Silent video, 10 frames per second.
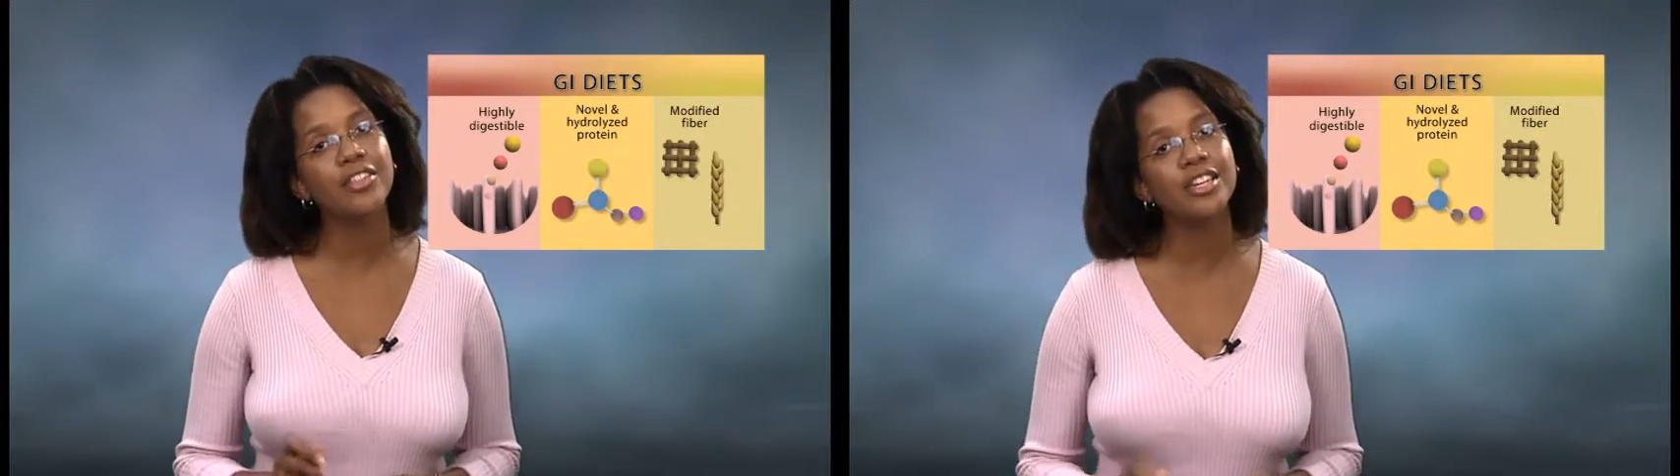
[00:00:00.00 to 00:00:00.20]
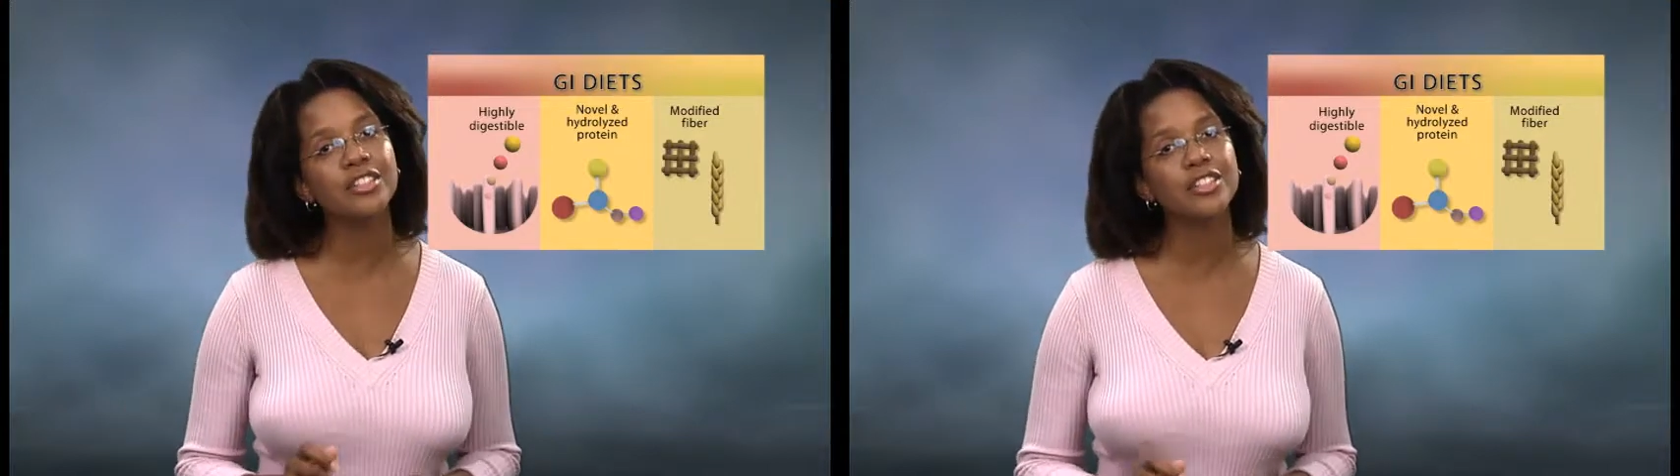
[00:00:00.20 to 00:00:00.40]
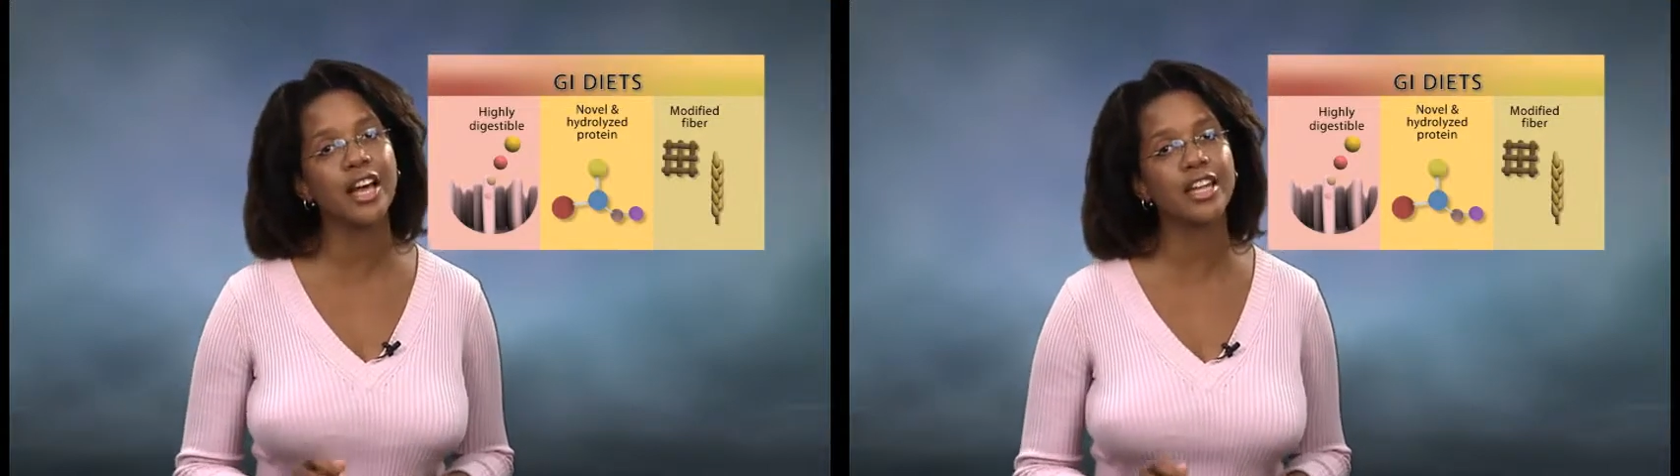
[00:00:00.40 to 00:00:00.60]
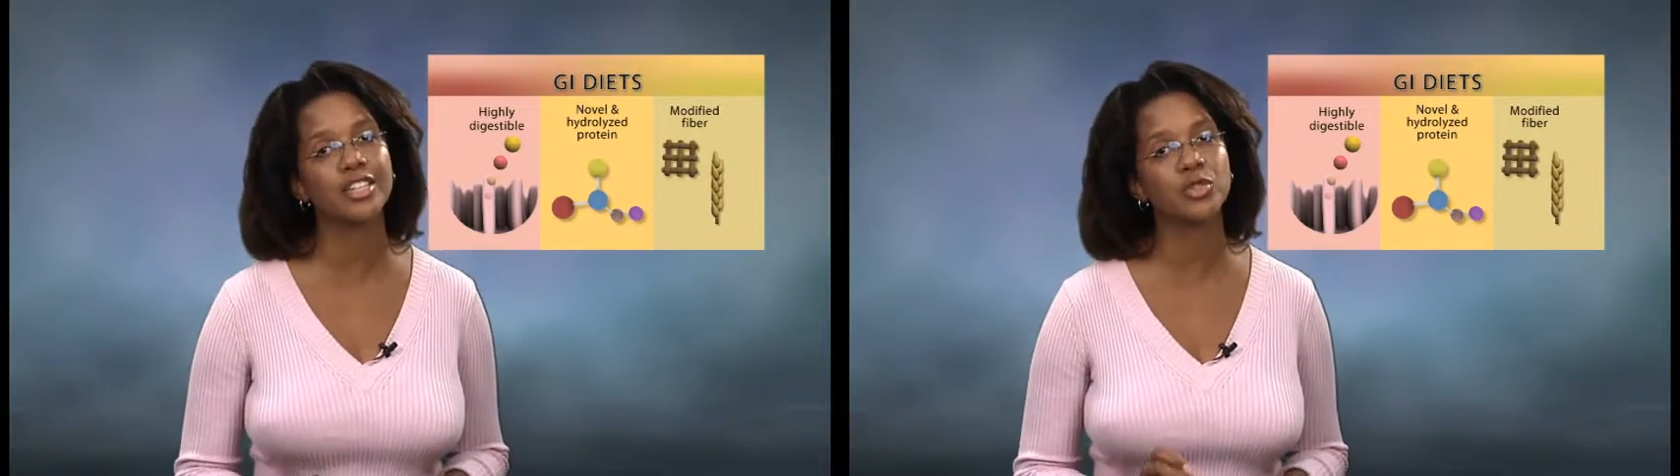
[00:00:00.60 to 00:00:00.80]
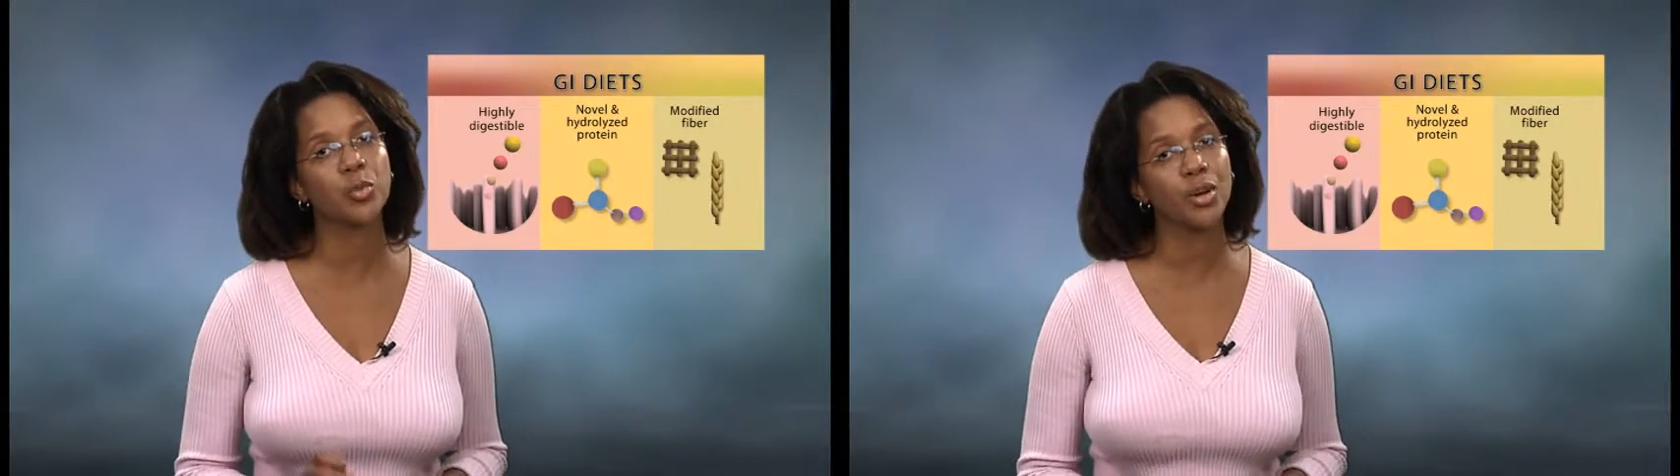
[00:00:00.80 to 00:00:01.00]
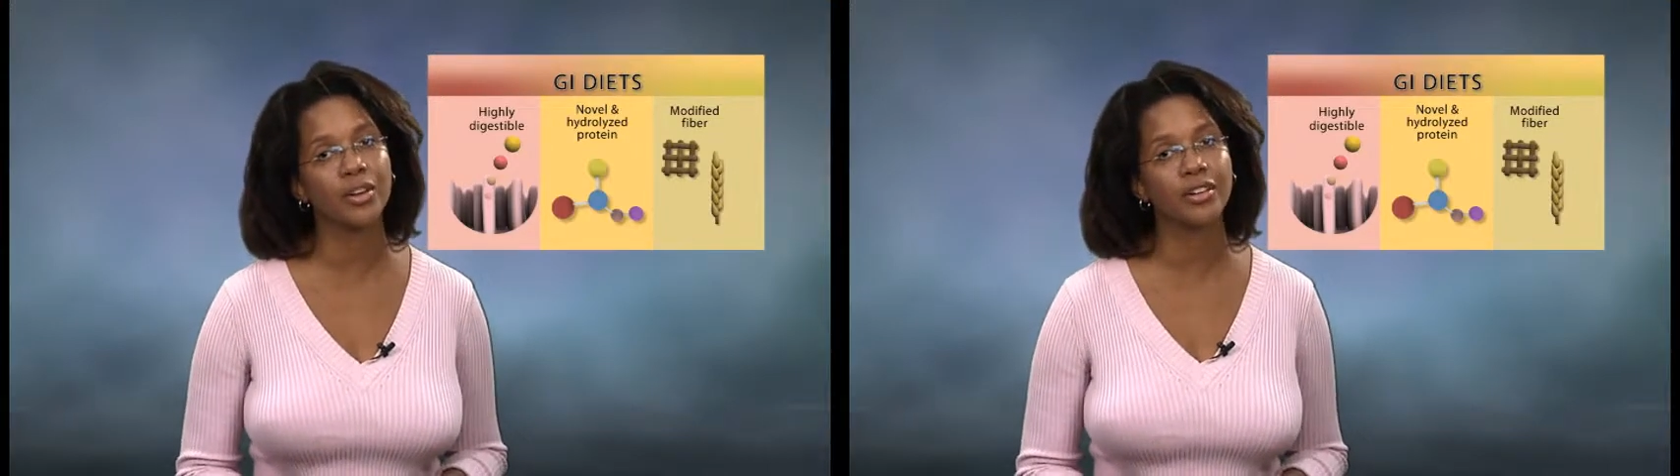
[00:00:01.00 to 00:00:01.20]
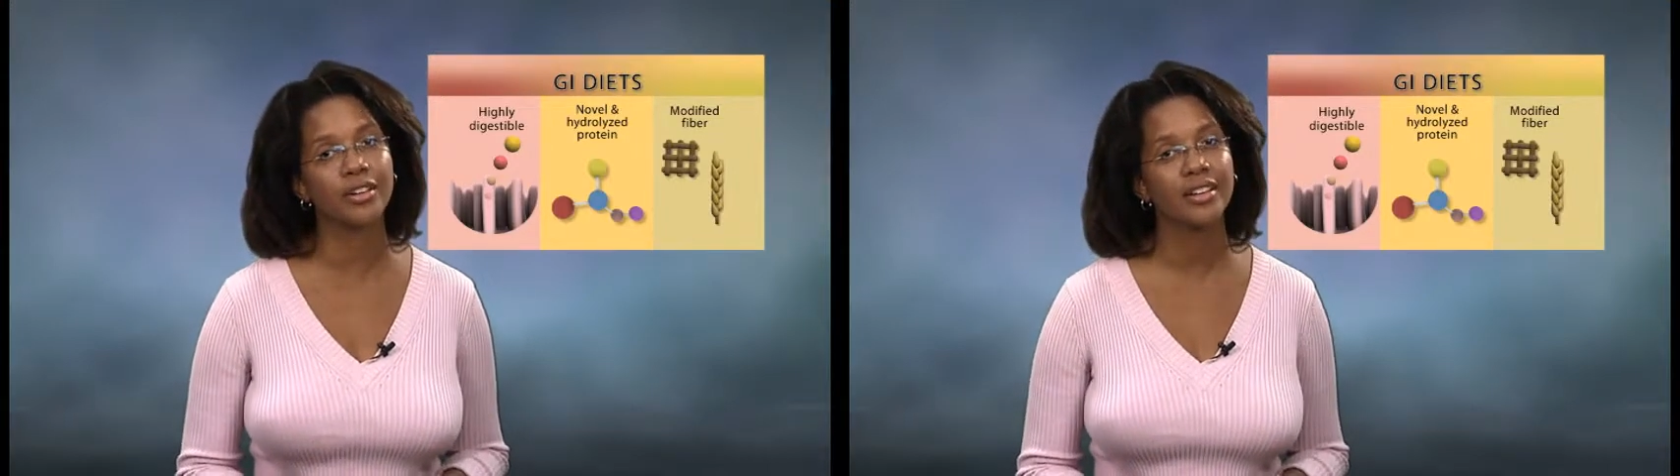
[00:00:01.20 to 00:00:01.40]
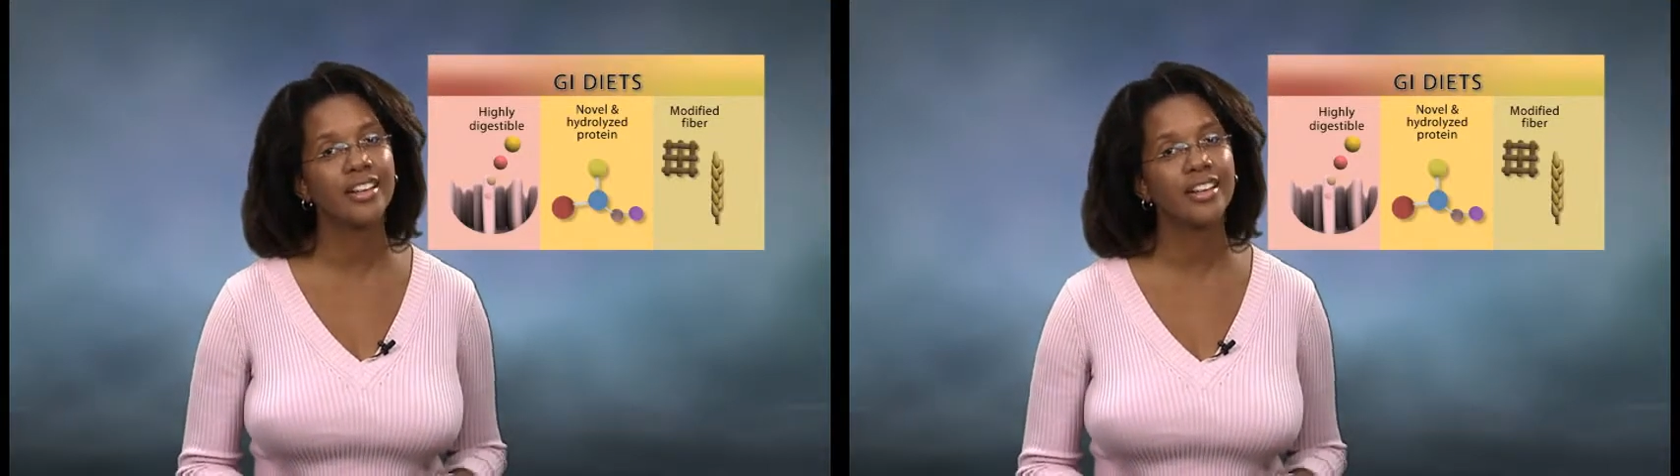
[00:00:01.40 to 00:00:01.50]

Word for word: these diets work,